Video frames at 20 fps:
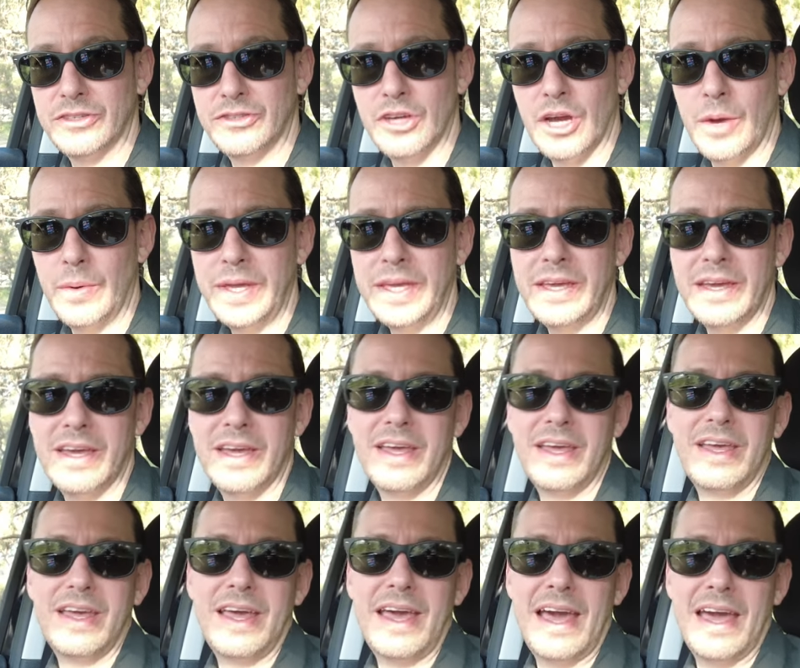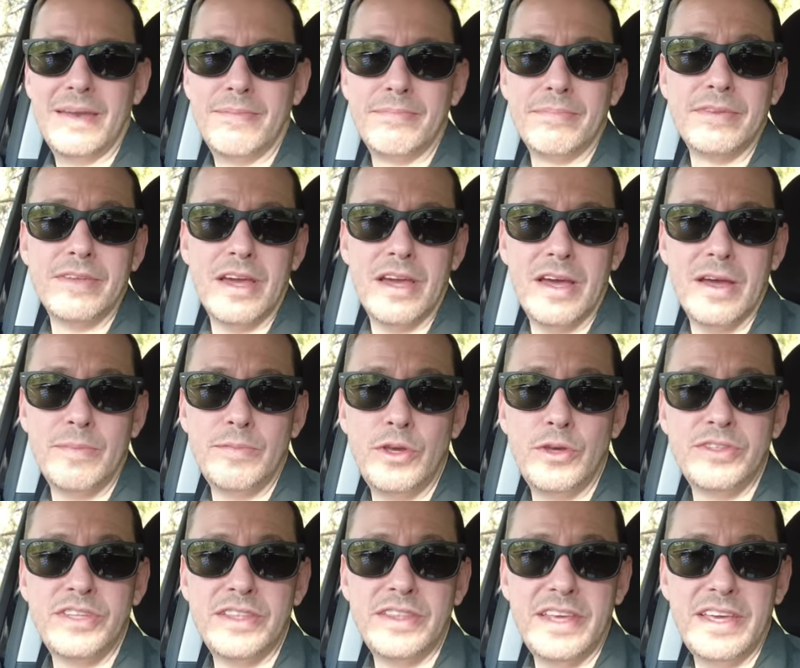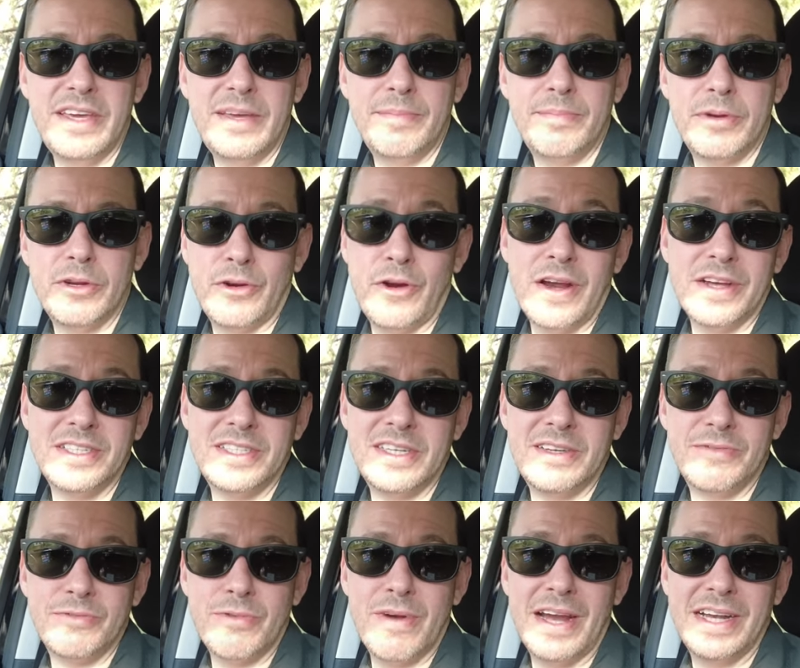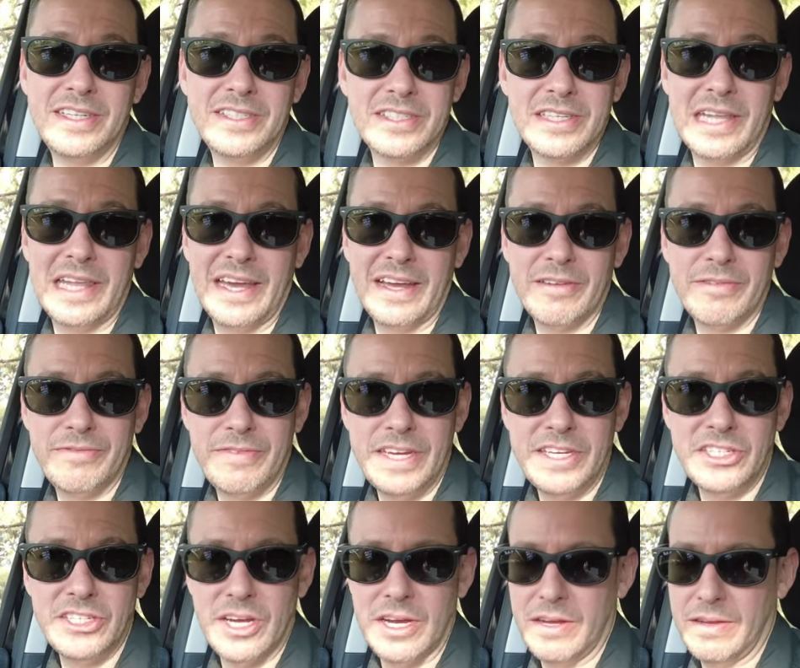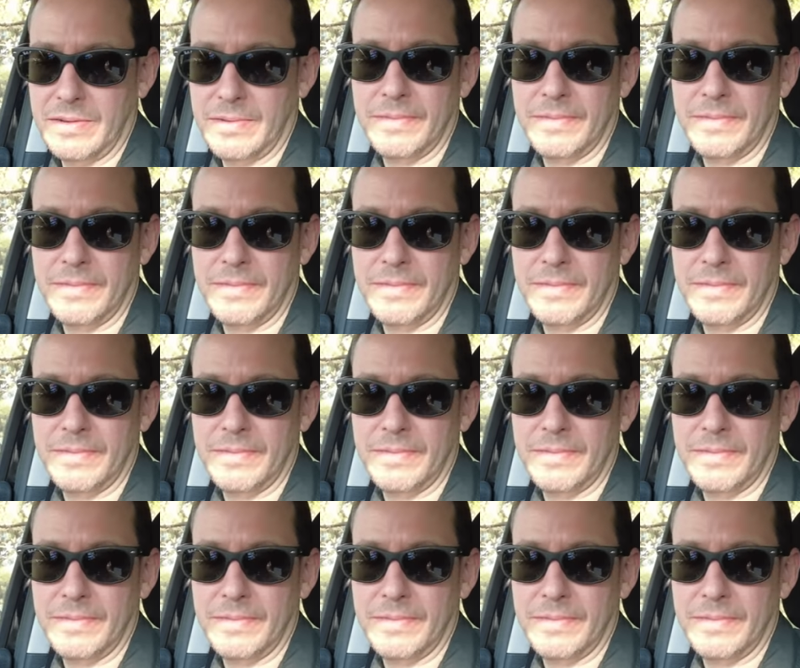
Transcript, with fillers: to towing and using the progressive range select feature.